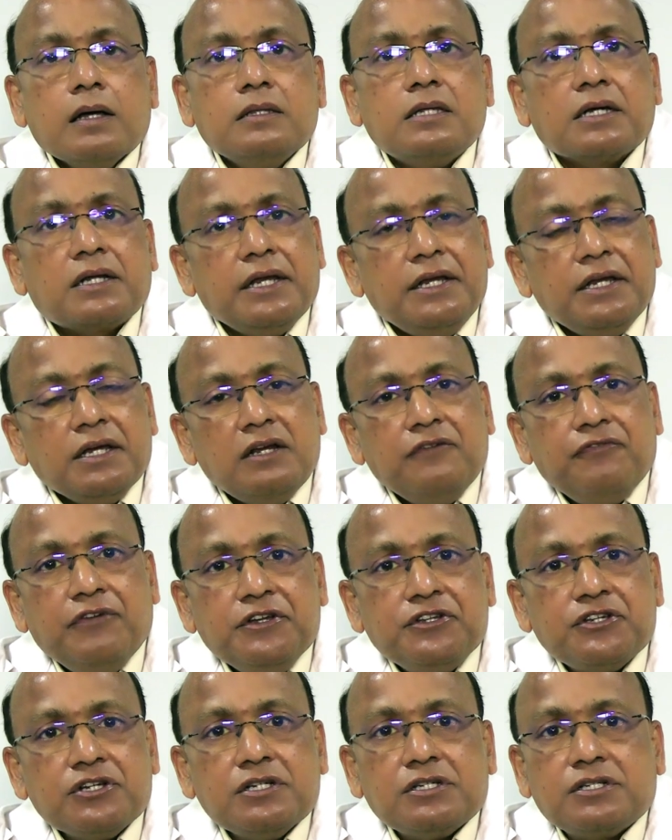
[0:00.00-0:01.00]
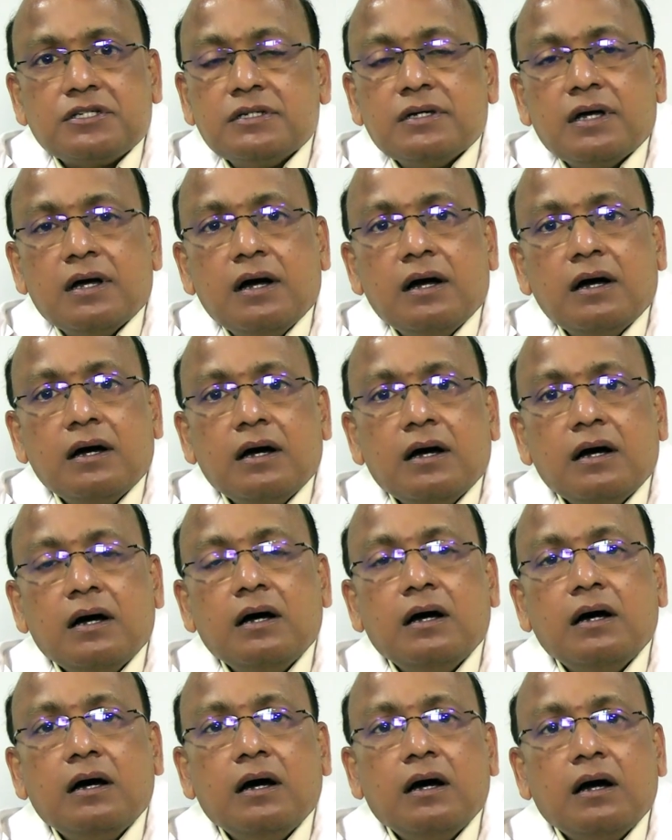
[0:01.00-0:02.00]
The clinical features
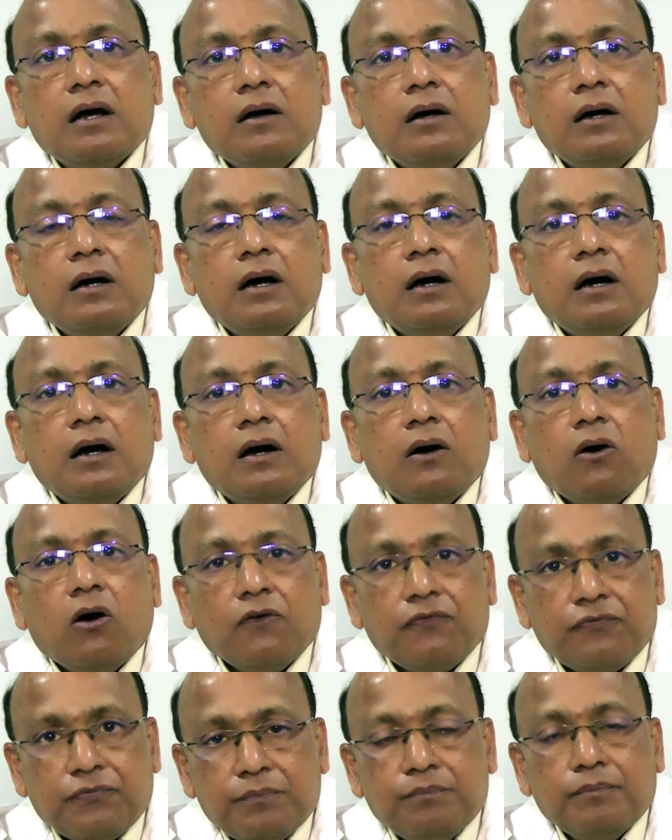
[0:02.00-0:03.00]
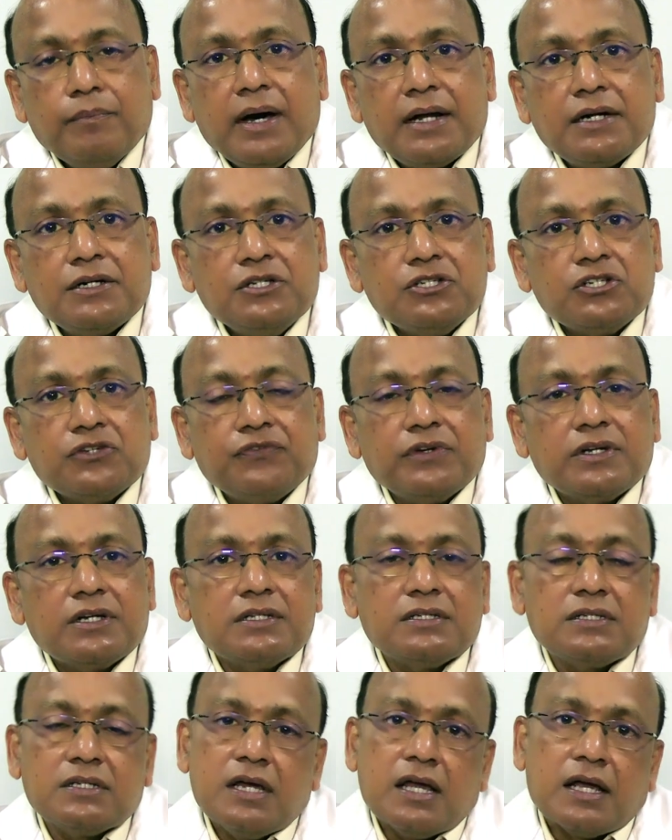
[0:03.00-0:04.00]
of Barrett's
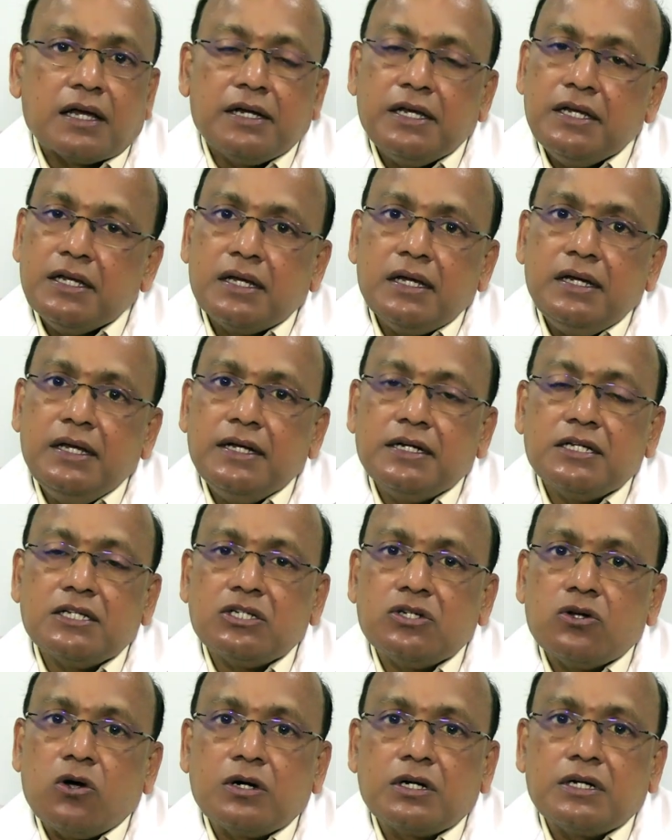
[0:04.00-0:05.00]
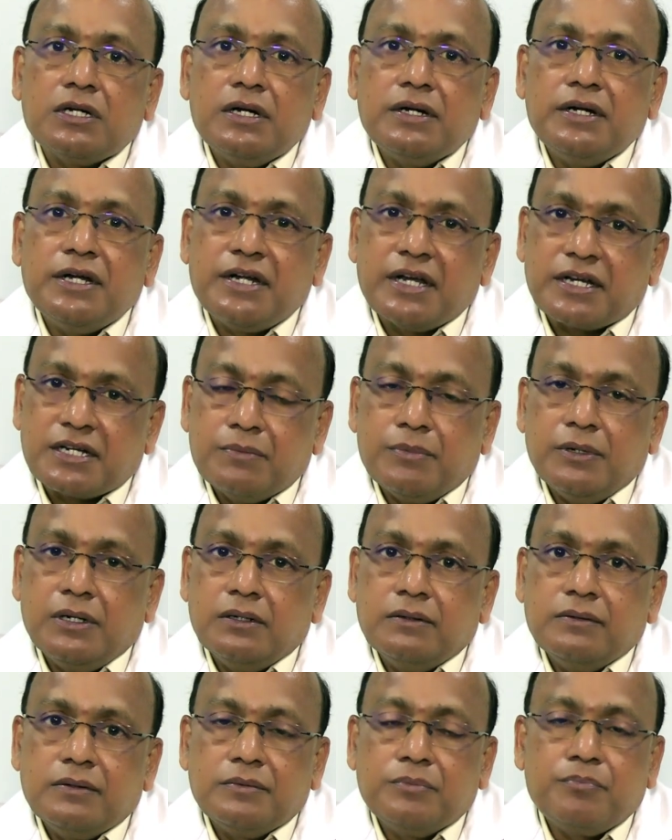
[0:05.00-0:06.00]
esophagus, clinically it is not detectable.
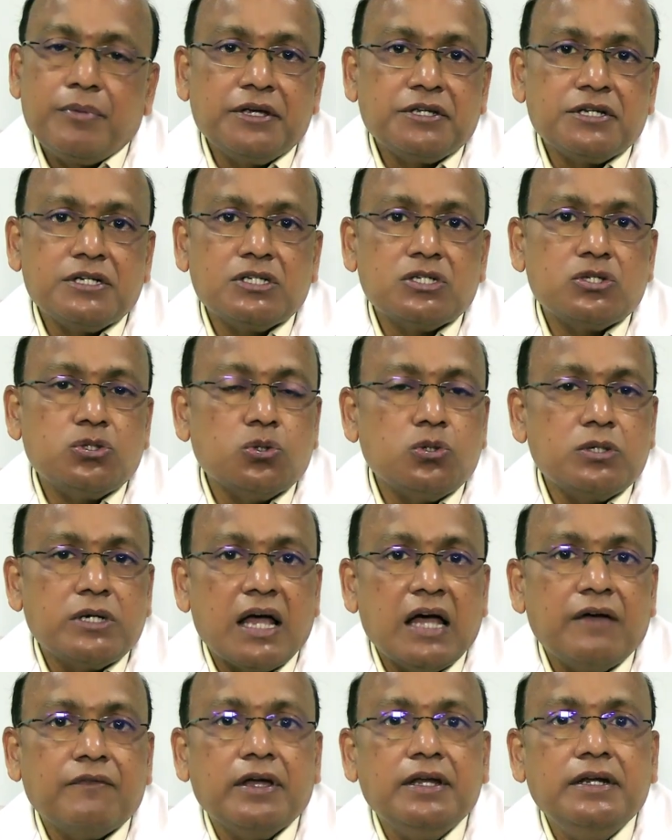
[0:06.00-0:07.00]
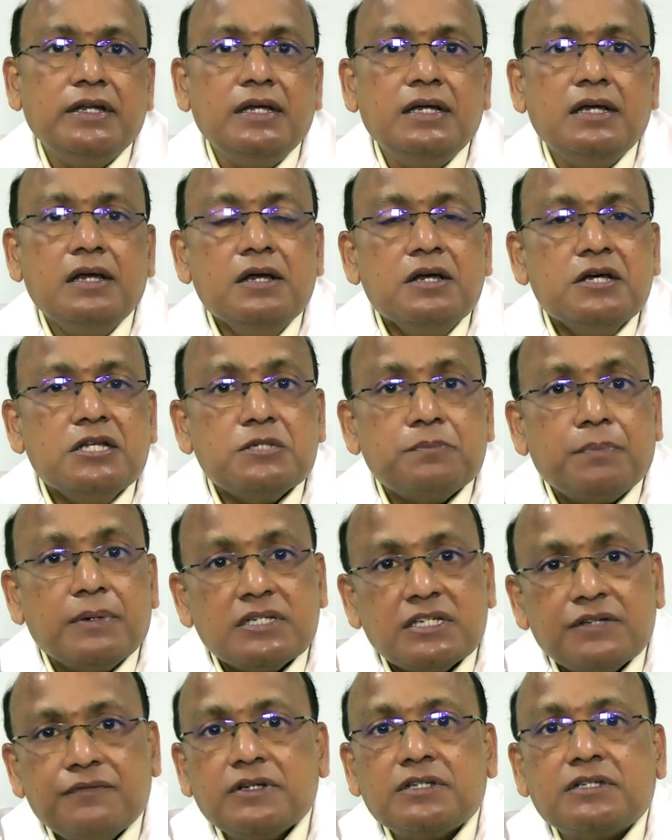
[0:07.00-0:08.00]
Patients don't have any
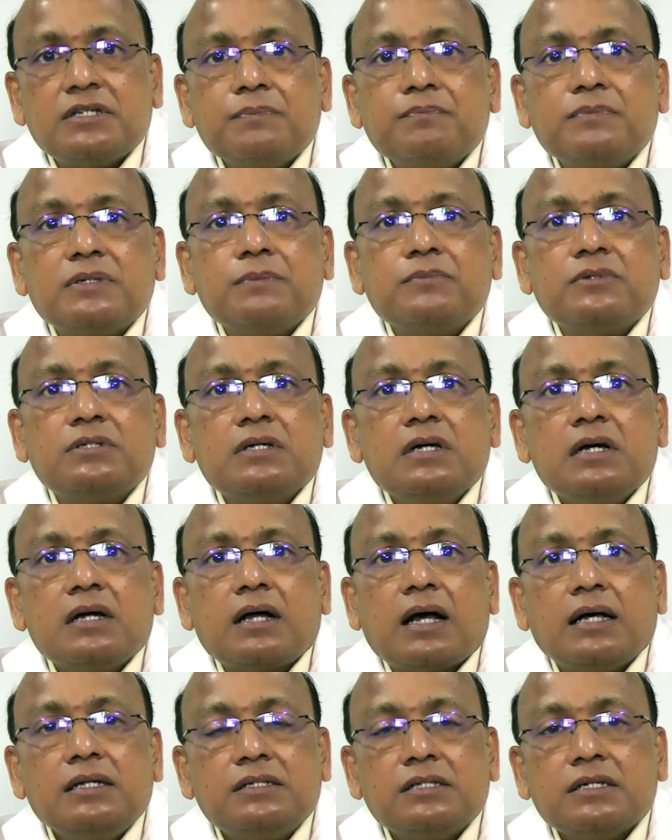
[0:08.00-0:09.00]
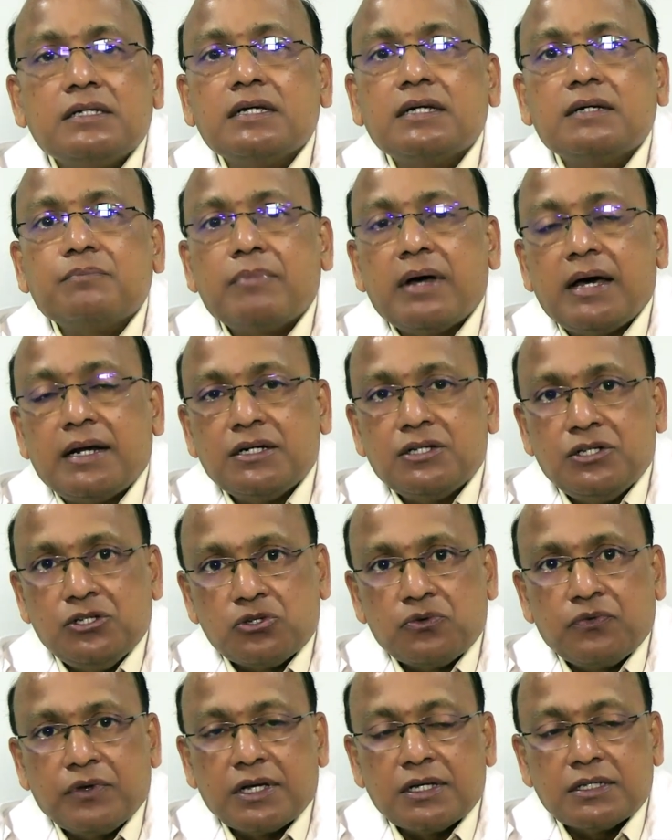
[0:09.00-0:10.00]
specific symptoms concerning Barrett's
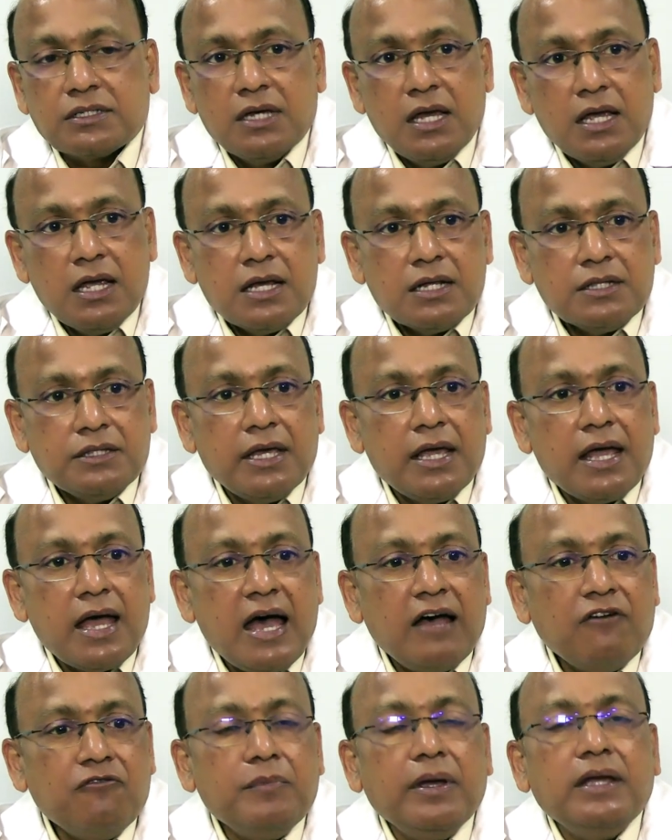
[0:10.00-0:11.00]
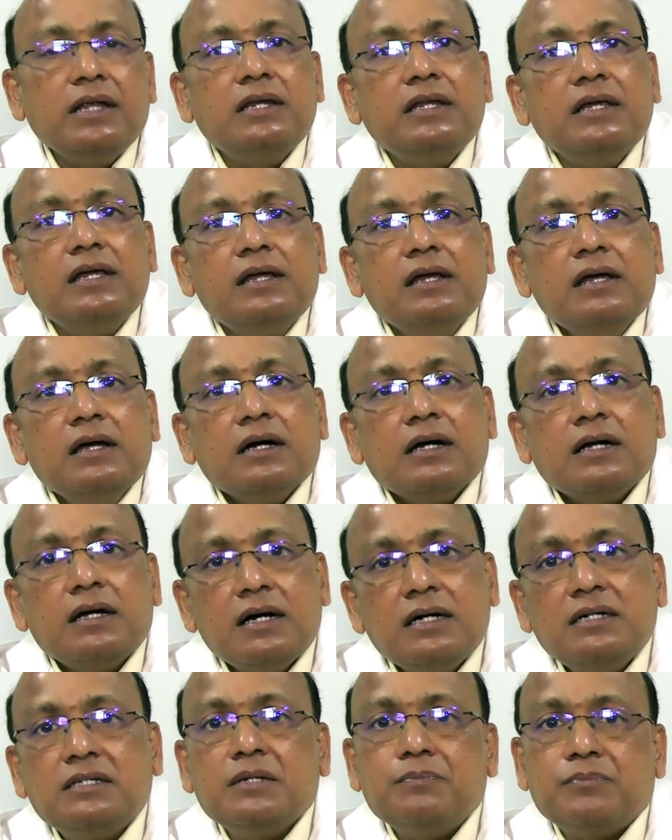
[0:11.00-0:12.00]
esophagus. They have mainly
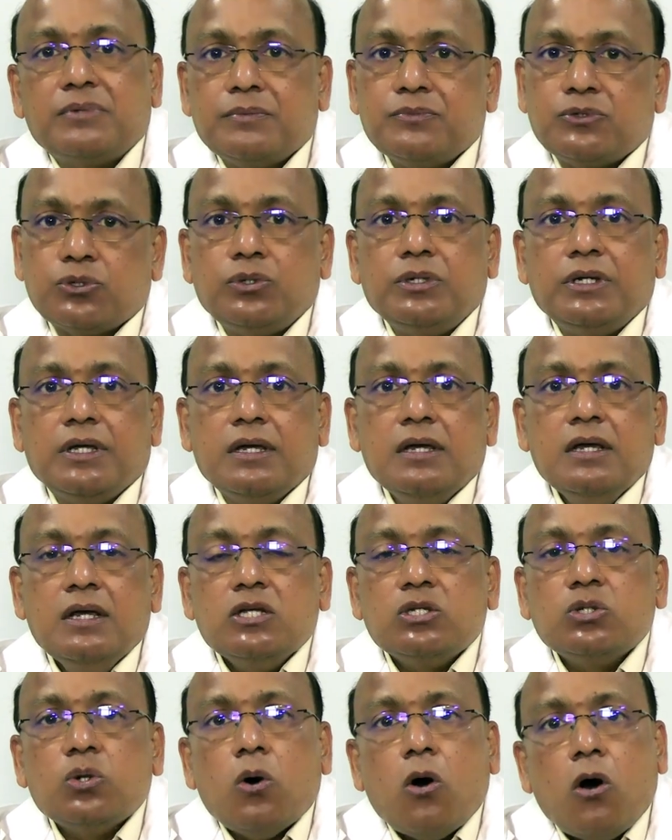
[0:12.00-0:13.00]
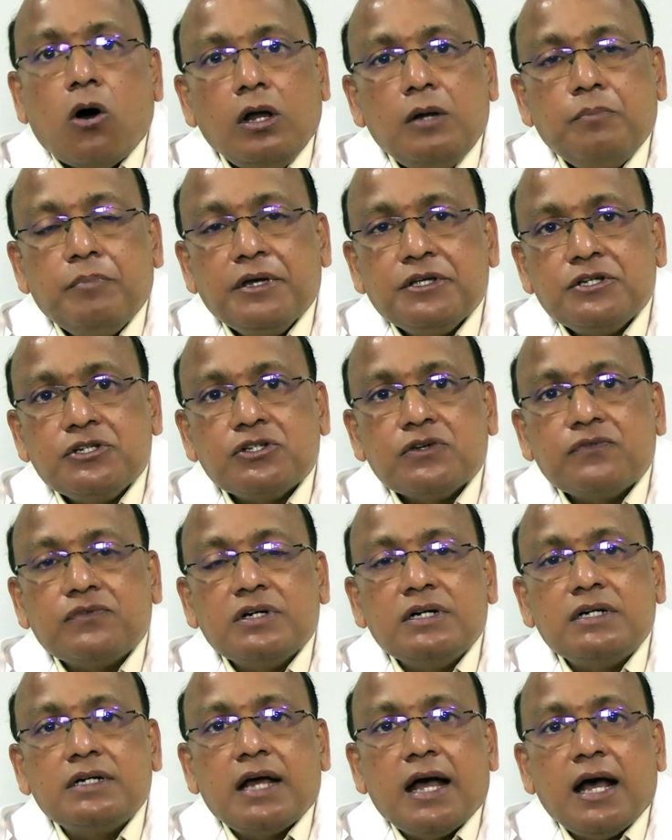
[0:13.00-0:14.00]
GERD symptoms only. So all patients
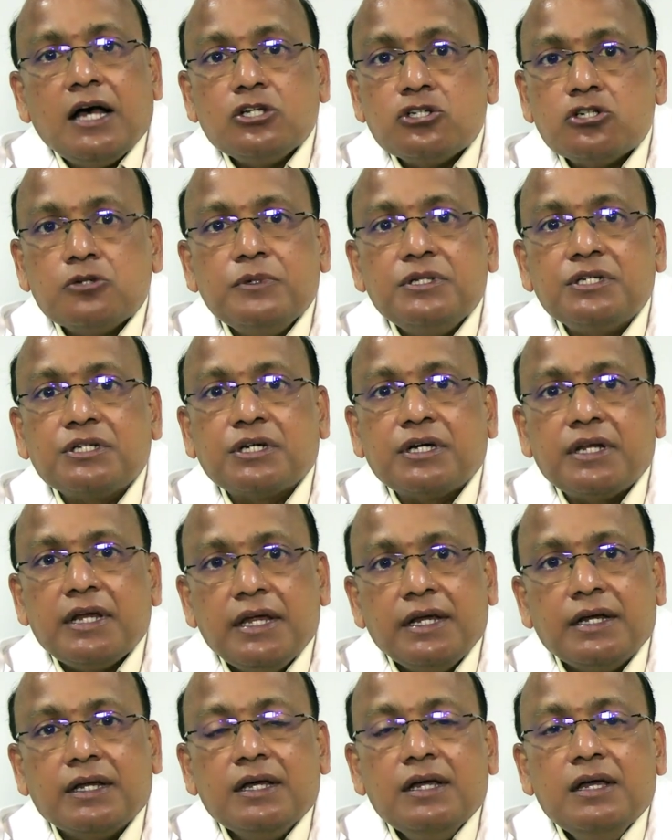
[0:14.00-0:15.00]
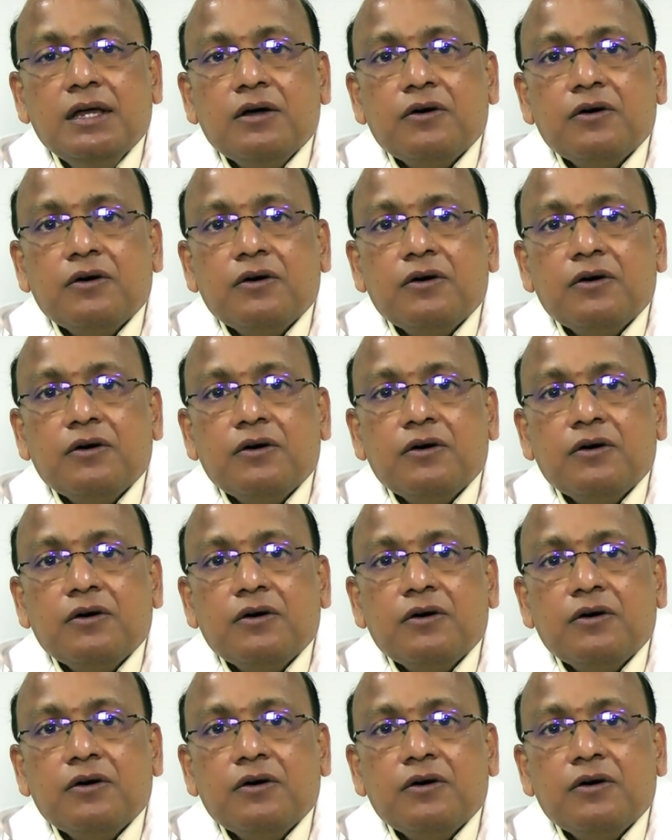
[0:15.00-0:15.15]
of GERD has to be screened